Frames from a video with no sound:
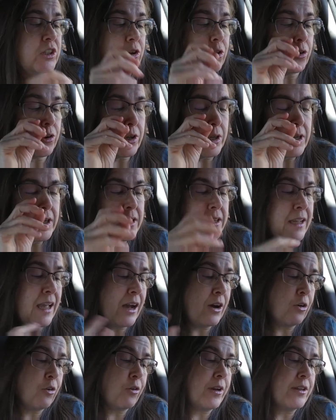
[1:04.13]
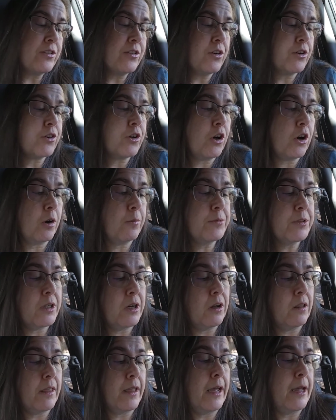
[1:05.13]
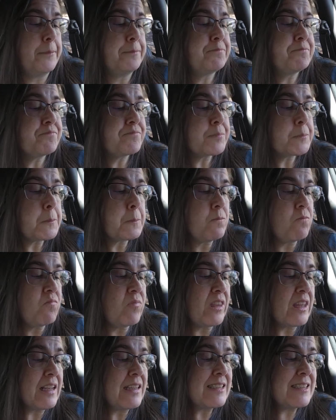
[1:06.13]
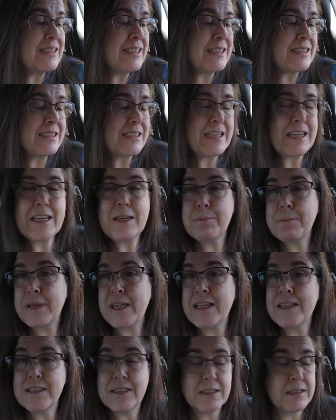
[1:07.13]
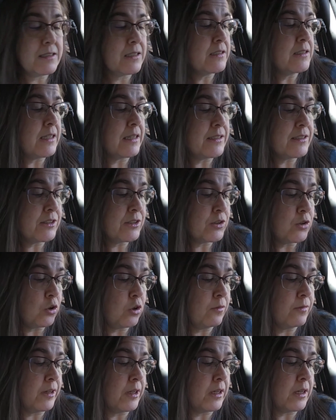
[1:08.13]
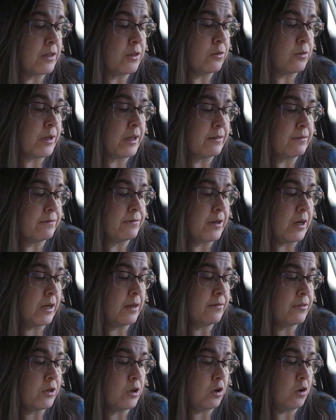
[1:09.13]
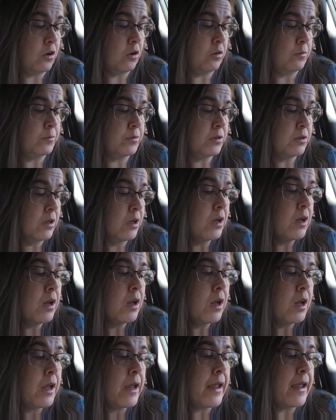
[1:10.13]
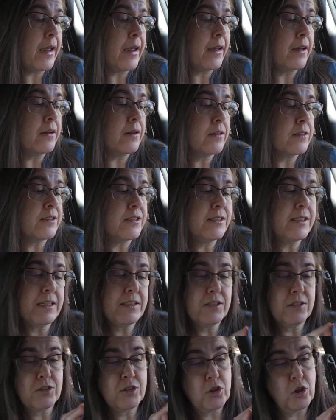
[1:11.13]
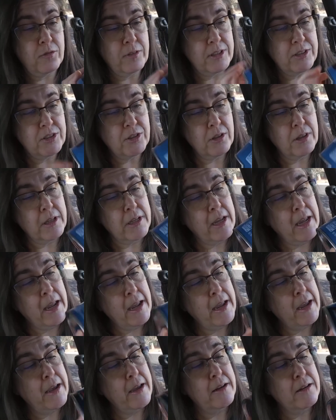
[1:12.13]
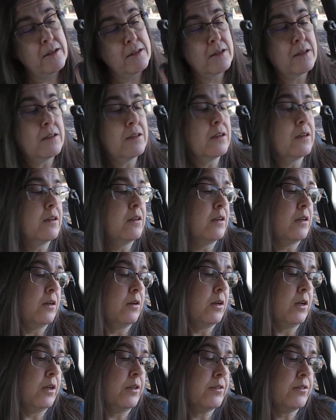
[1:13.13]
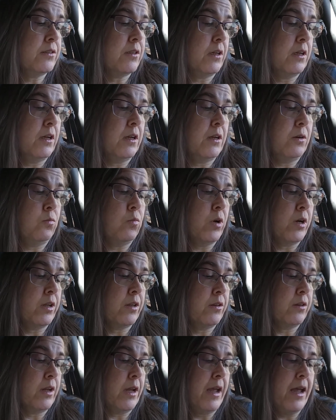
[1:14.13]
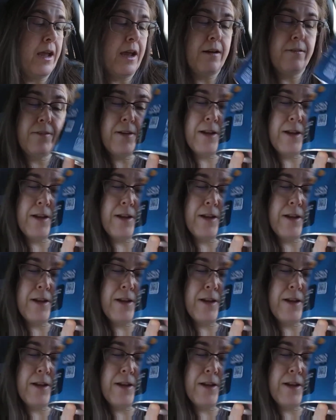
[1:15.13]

your calories and your carbs and all that. 16 pieces is a serving, and you get 5 carbs, and 6 servings to the can. It's a 1.5